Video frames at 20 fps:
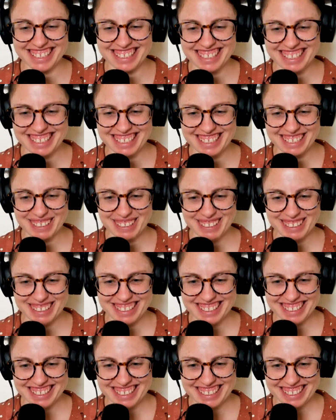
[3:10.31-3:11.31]

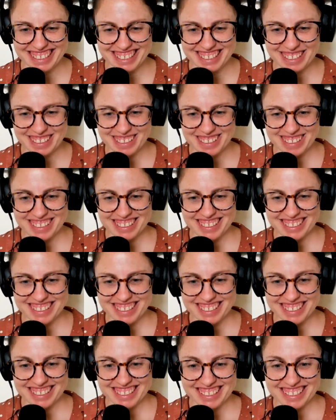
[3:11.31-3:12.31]

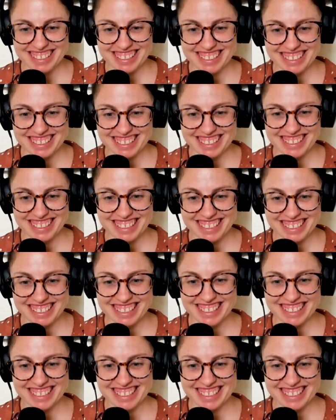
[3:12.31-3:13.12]
(silent)